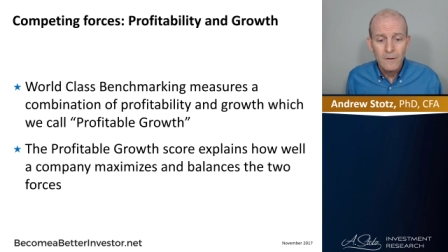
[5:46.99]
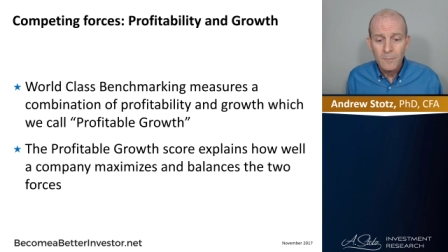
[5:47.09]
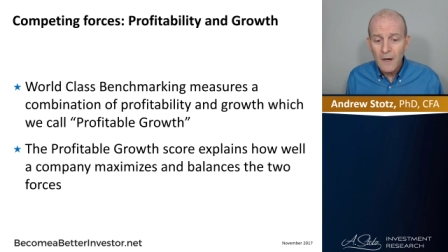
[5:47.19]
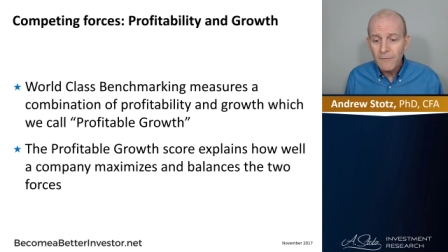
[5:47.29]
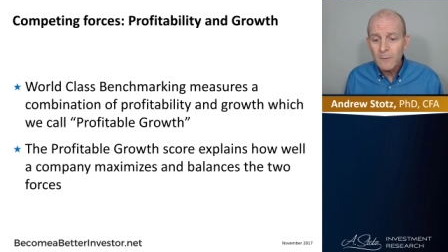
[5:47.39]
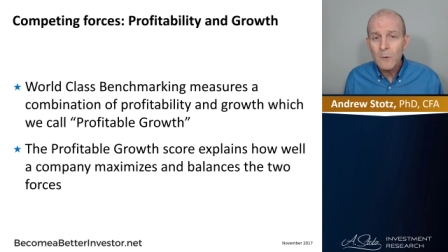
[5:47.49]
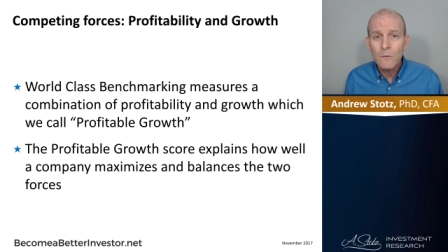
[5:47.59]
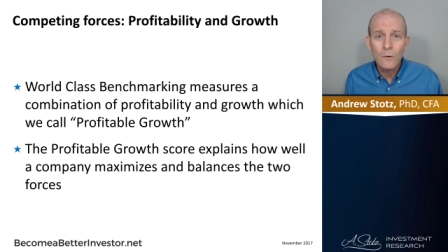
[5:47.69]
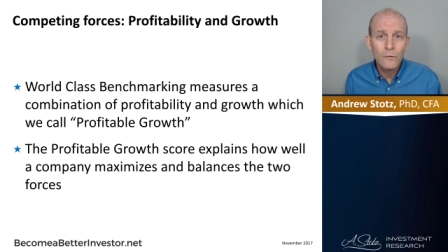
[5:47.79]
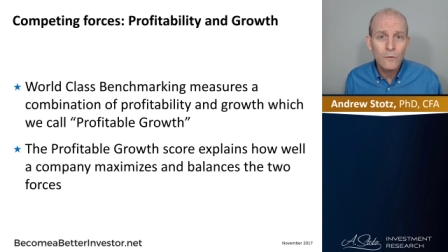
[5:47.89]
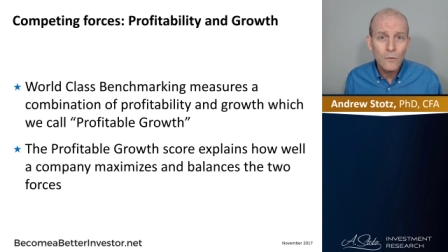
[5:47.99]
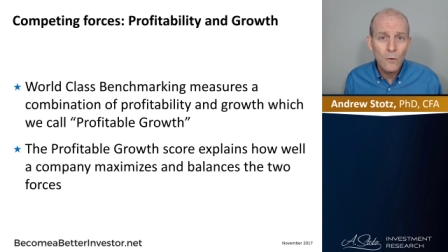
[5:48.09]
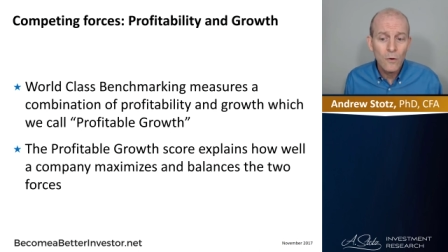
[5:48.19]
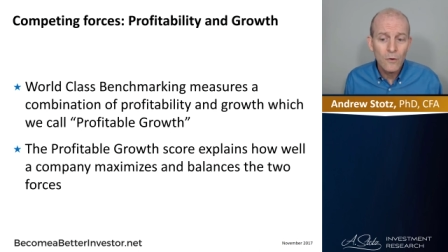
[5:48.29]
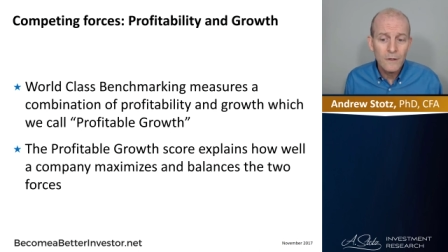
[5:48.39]
The profitable growth
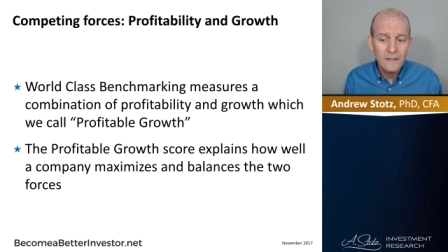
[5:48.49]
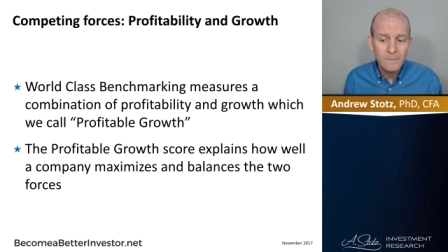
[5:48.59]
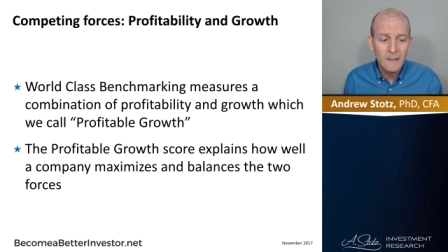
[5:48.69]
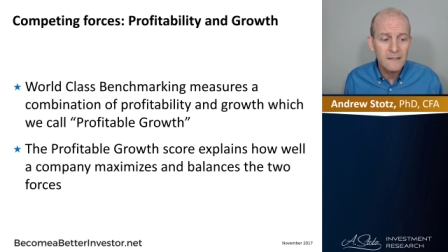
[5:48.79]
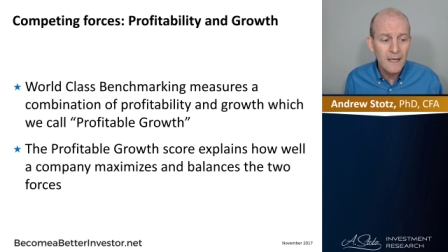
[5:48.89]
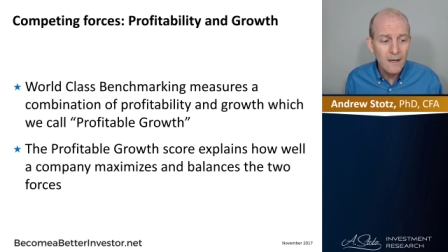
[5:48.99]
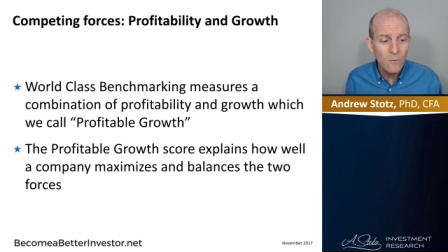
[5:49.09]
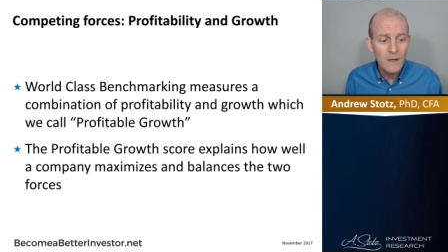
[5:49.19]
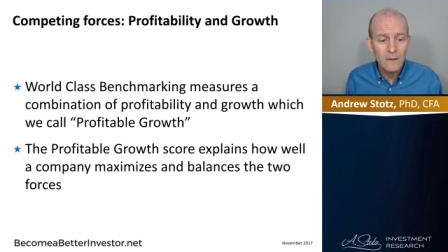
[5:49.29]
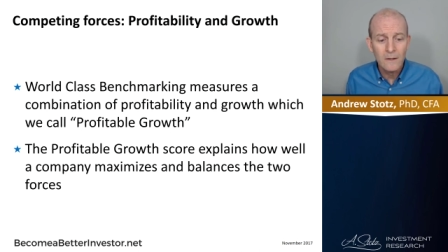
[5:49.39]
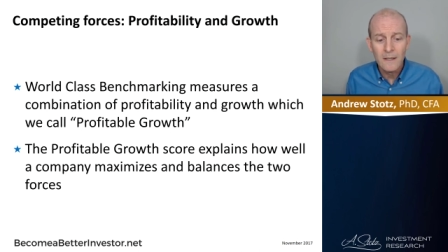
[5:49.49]
score explains how well a